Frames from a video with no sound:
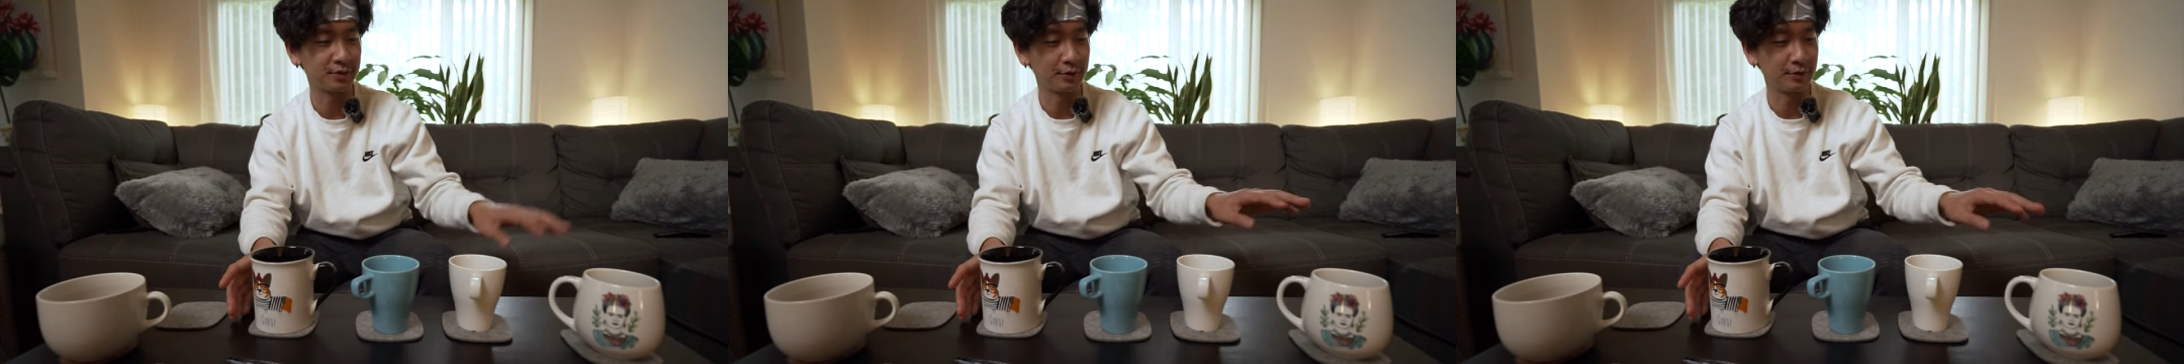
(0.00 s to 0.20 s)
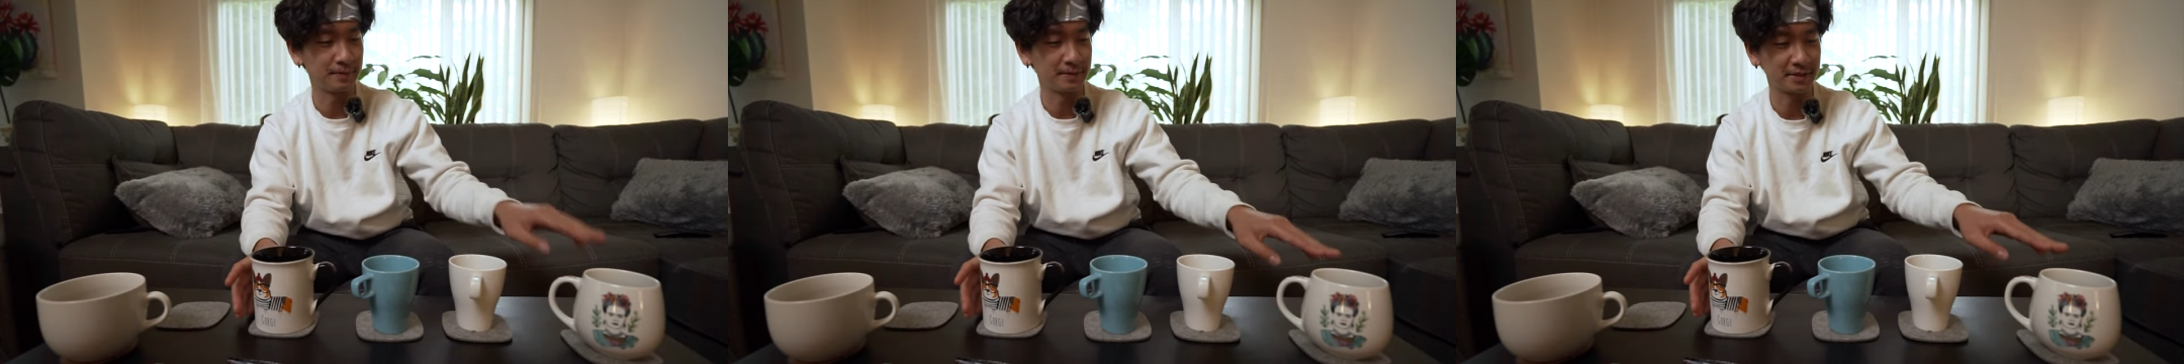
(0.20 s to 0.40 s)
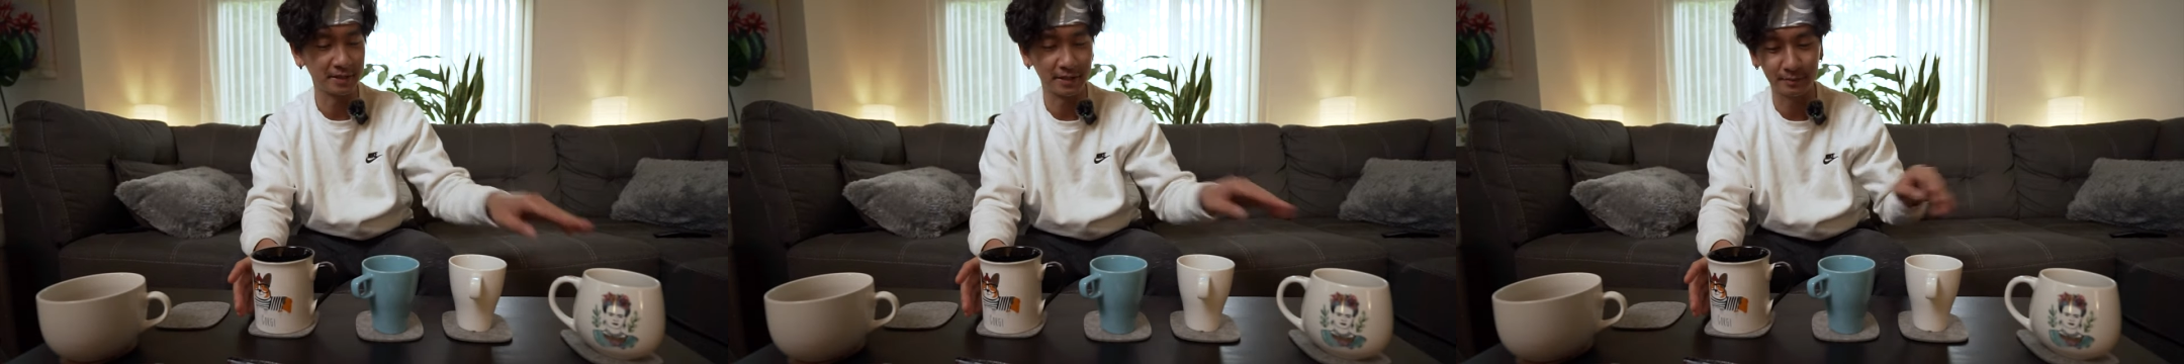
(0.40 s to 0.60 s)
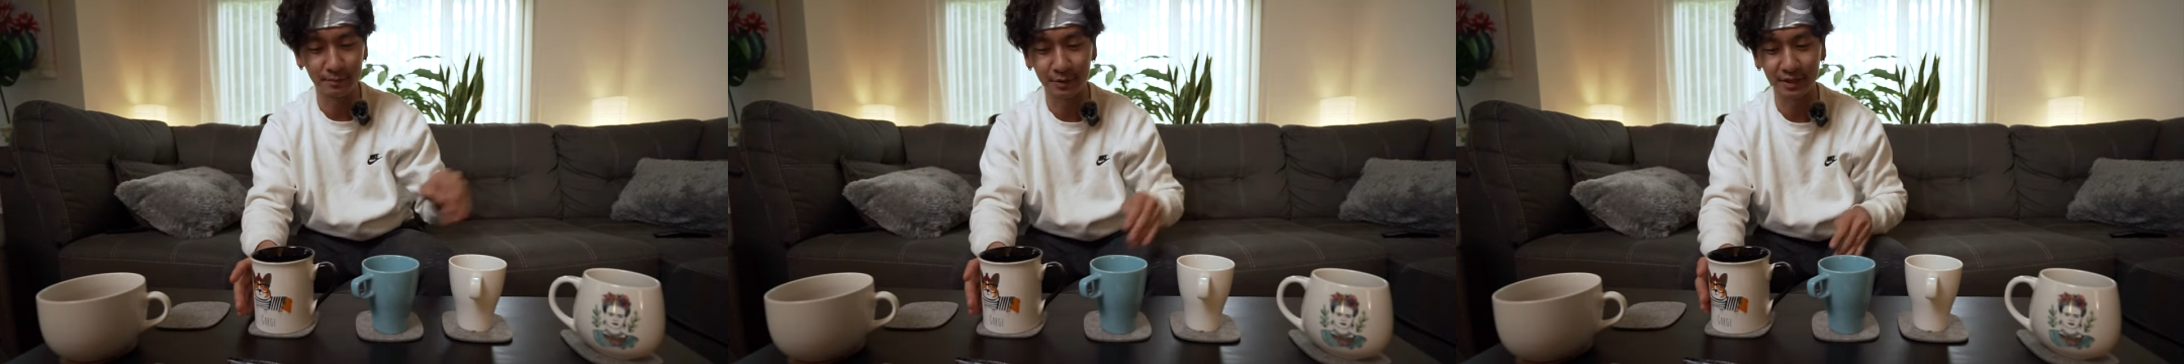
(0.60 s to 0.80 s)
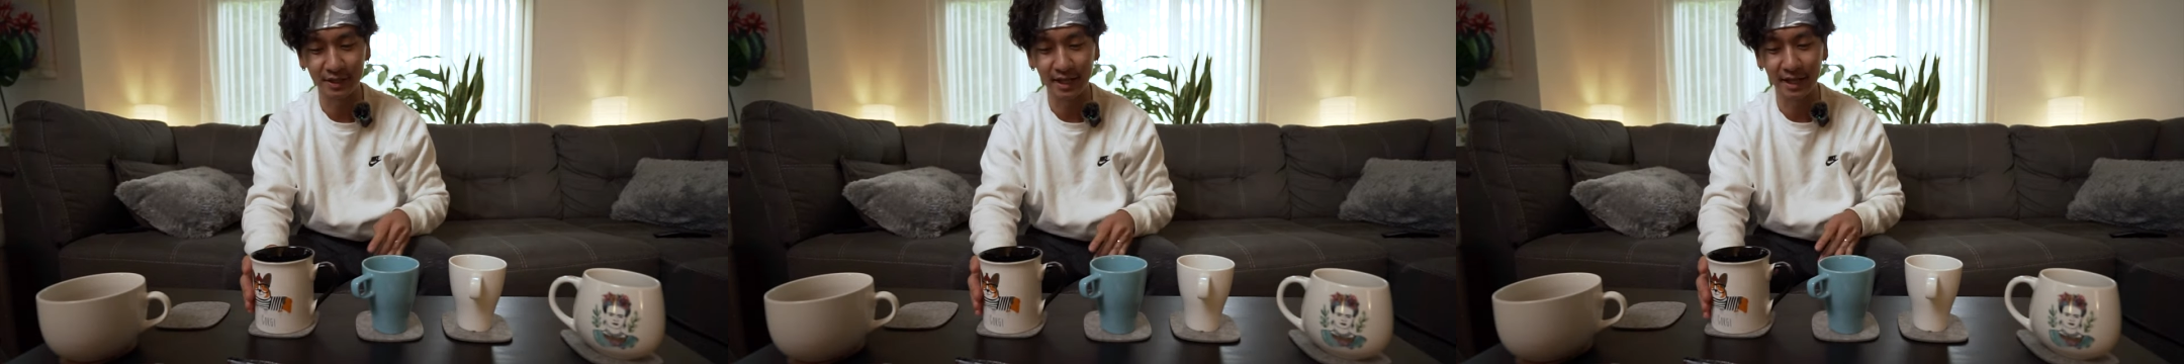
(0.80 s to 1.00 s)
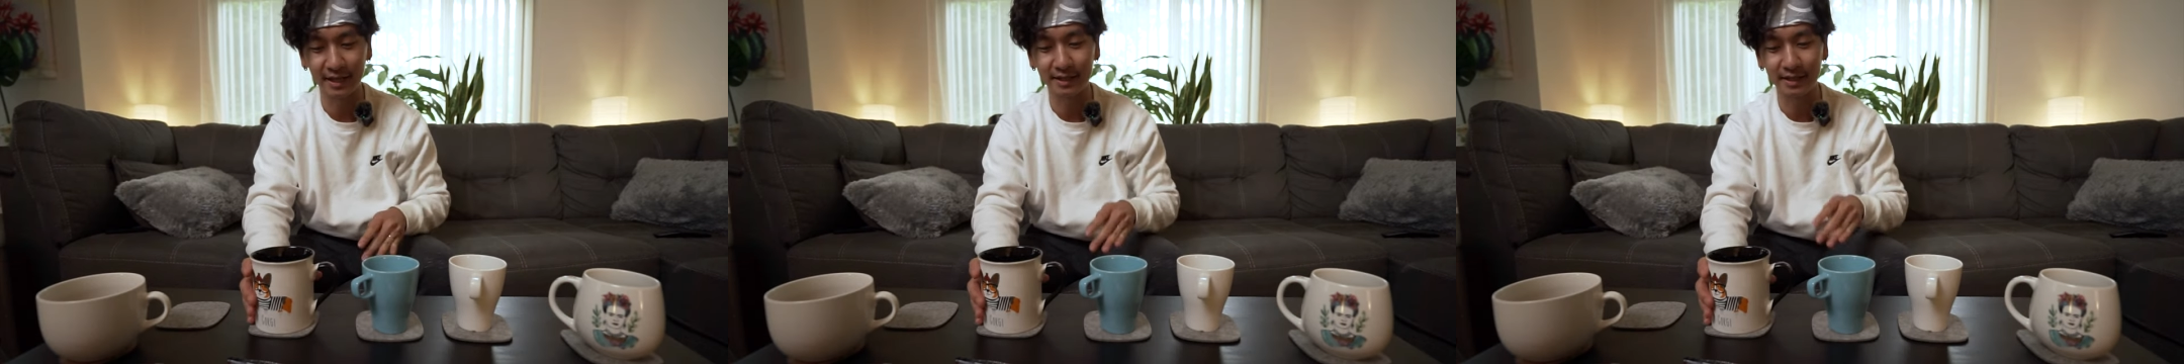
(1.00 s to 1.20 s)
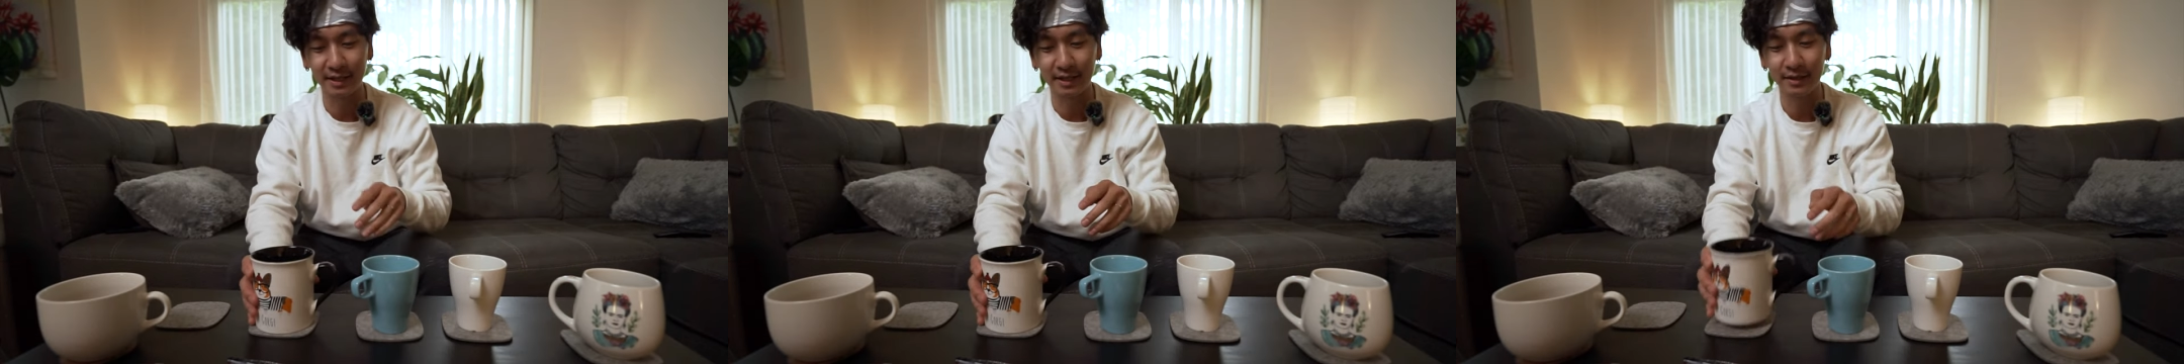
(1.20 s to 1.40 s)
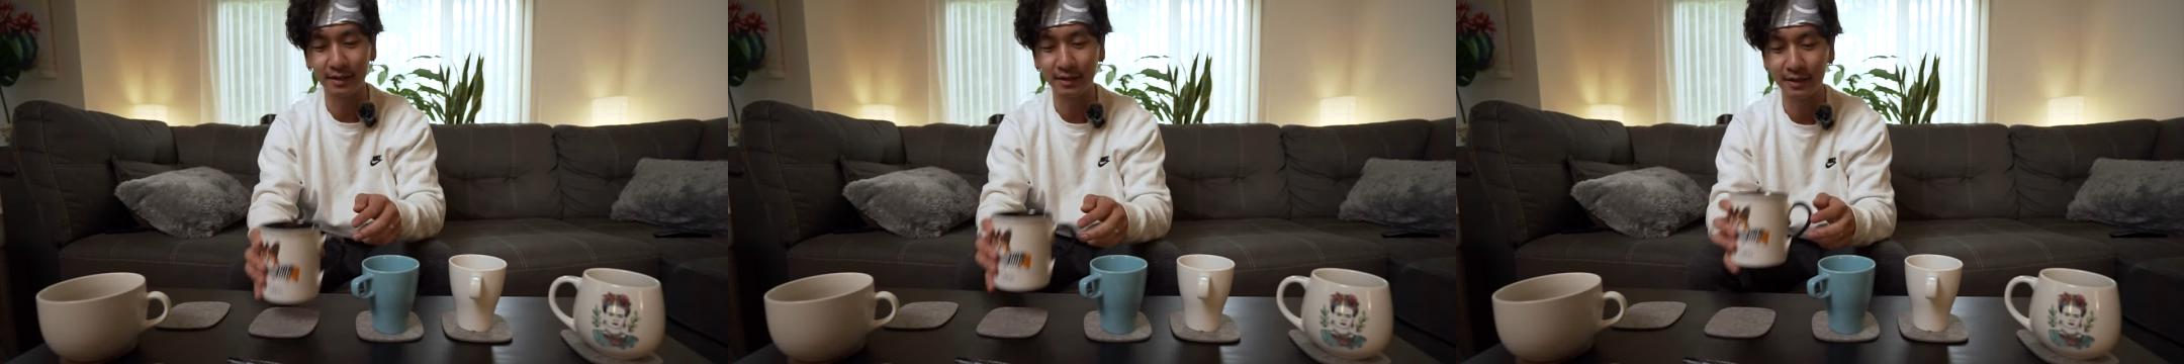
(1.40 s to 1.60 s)
so I'm just gonna put that at the
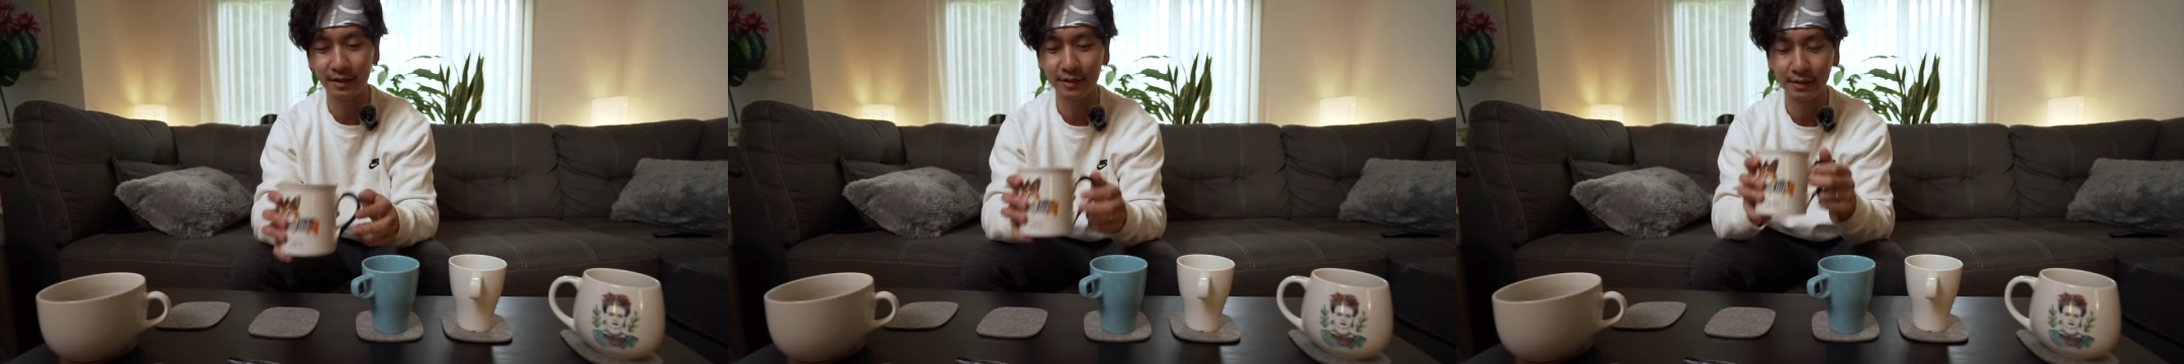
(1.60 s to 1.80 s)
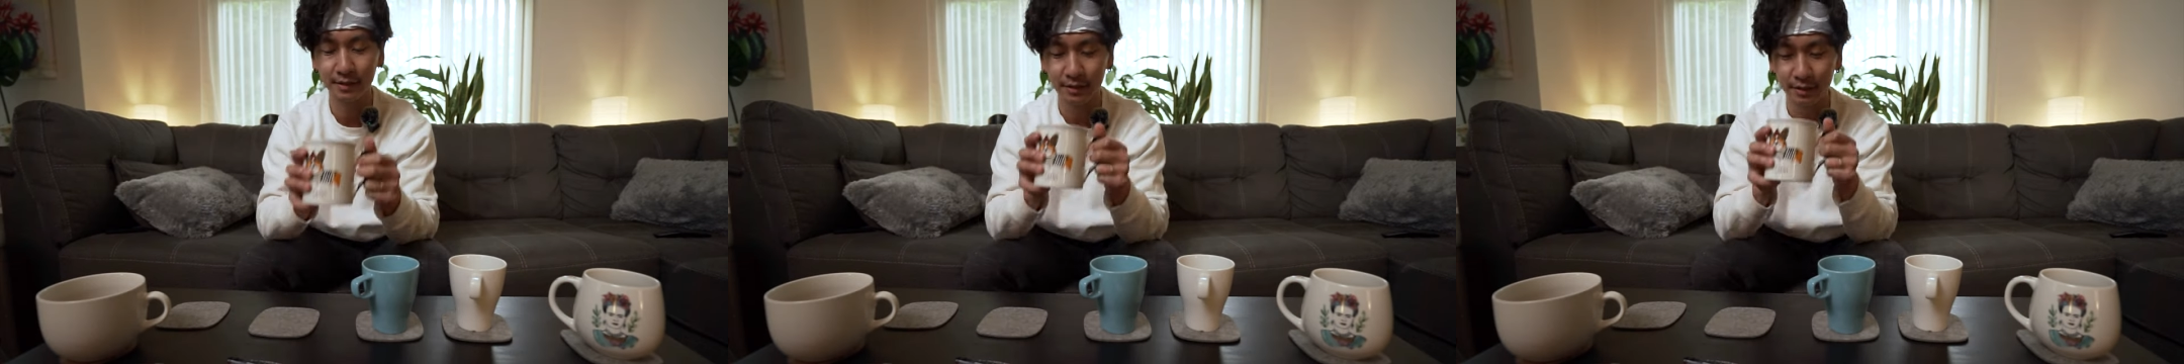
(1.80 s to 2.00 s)
end there.